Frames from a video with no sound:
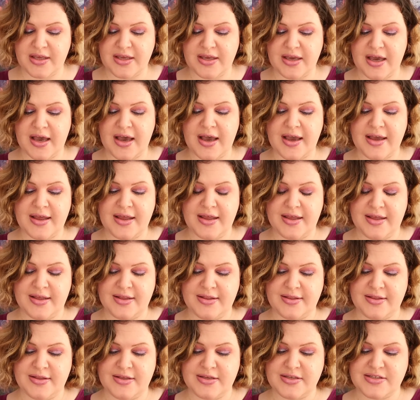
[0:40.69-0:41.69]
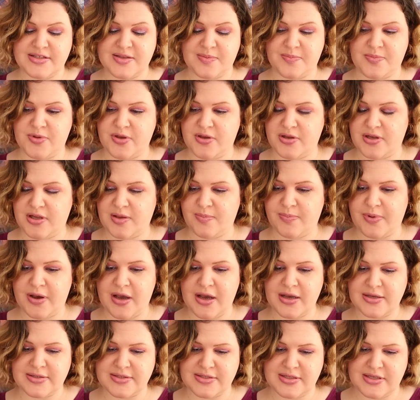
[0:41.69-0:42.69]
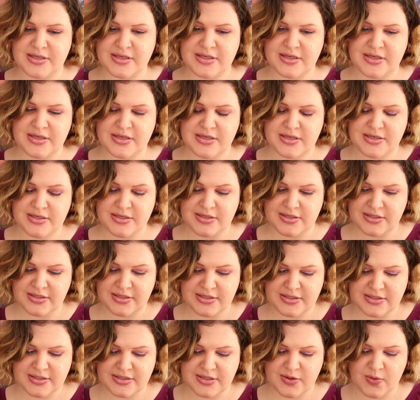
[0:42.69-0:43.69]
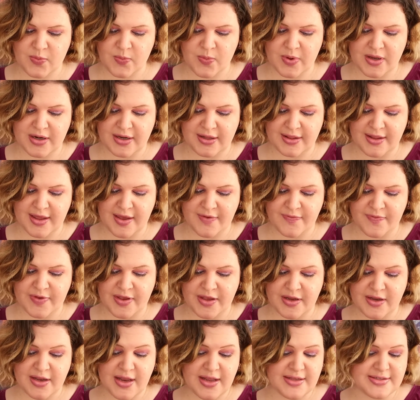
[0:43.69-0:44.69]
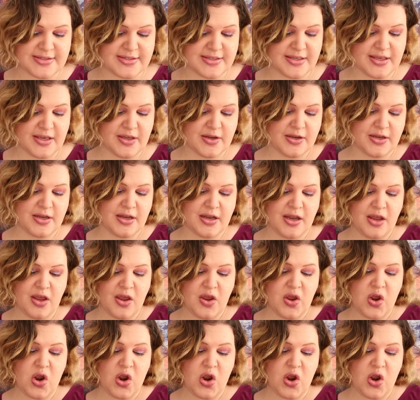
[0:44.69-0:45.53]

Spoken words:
got in this beauty box is 111 Skin